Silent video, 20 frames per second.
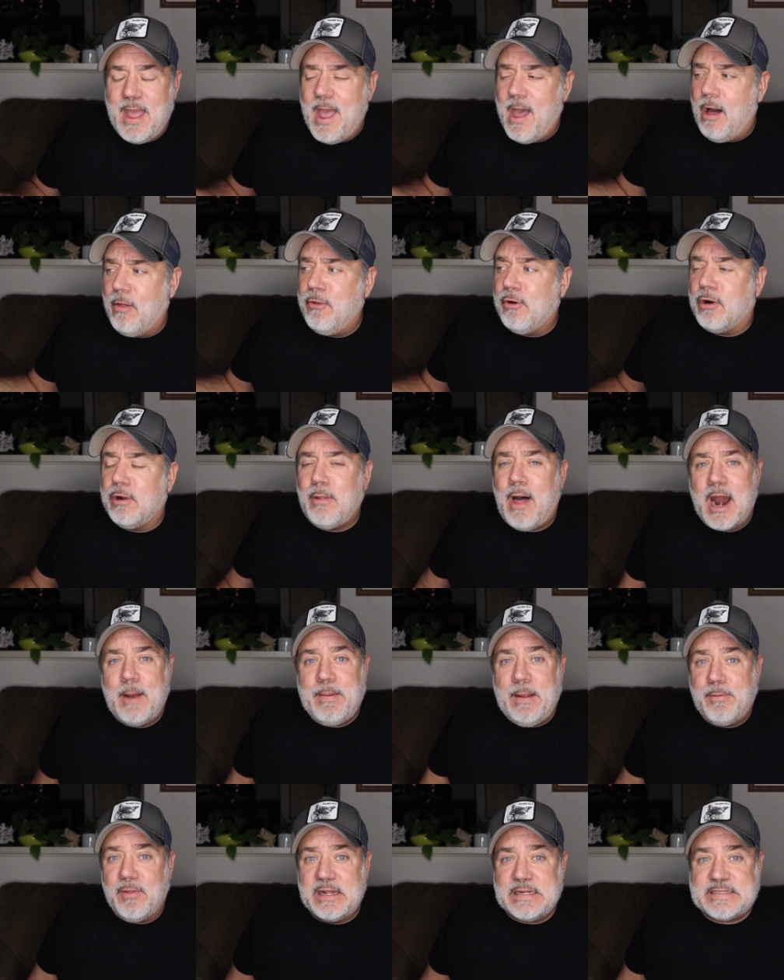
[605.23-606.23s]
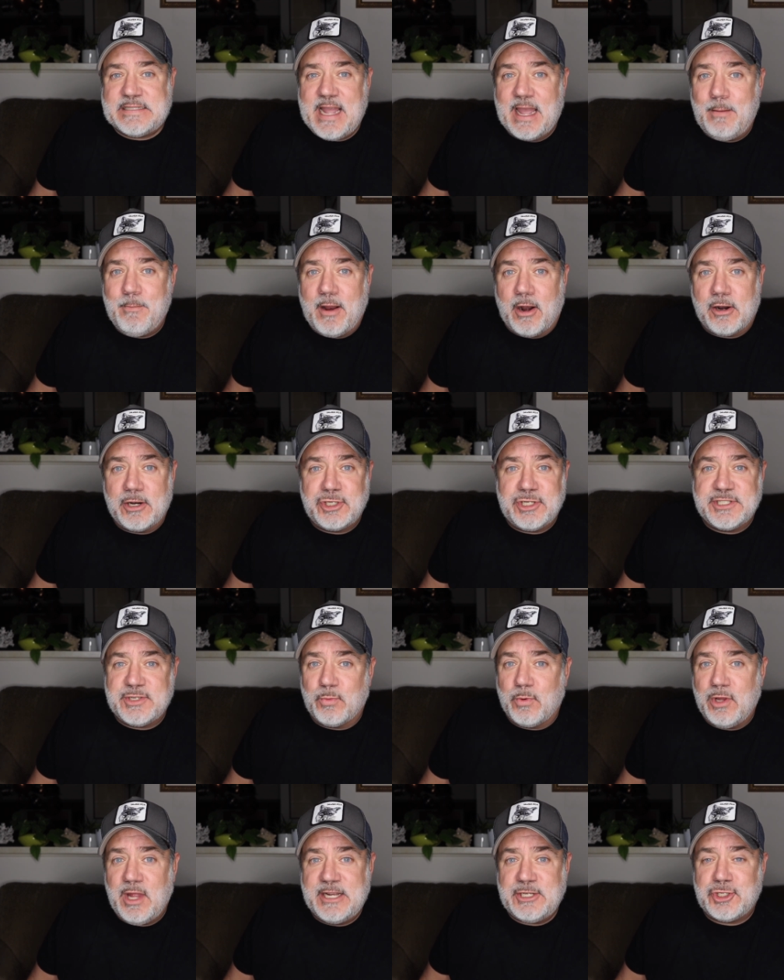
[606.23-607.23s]
Hell, there are a lot of people that stay in marriages
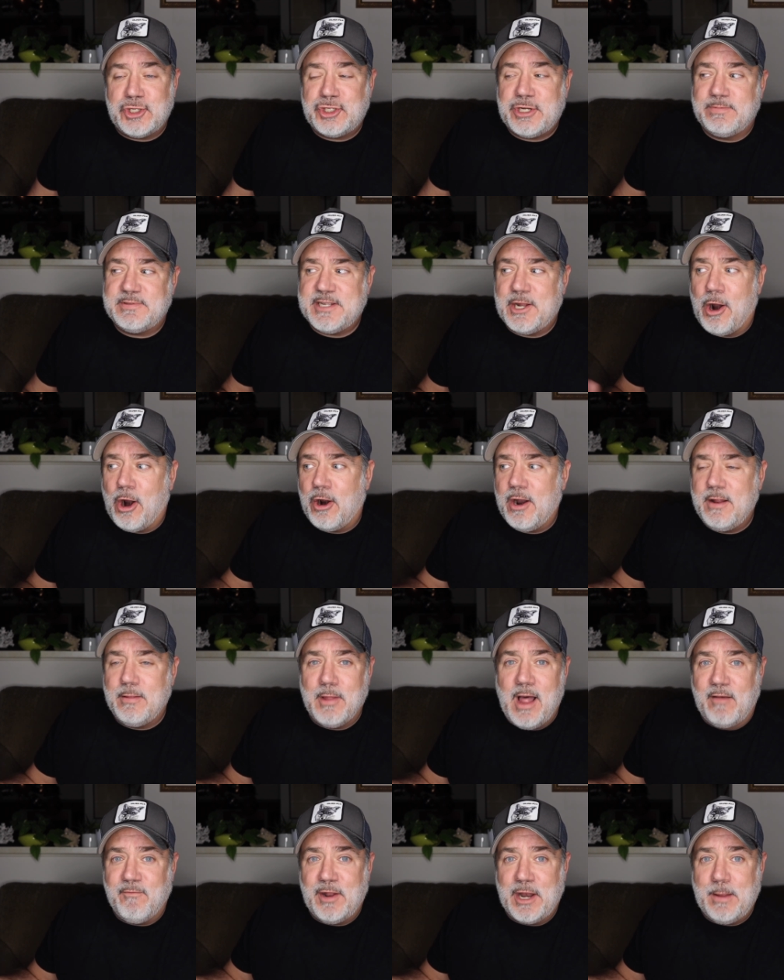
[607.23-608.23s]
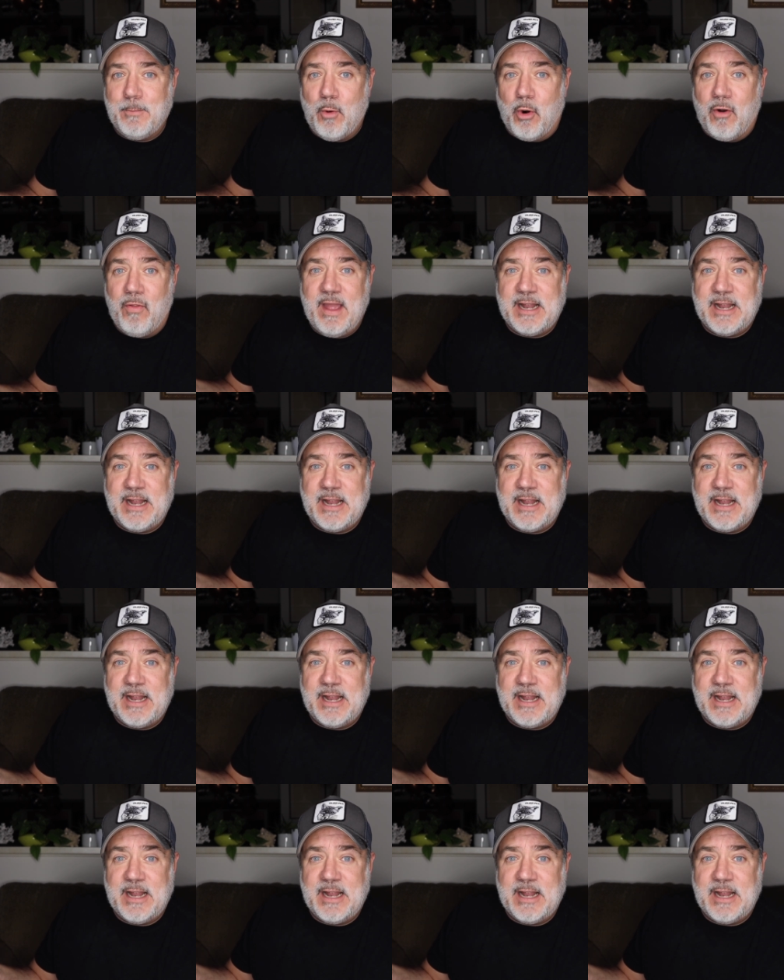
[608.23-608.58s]
and relationships that aren't in love anymore.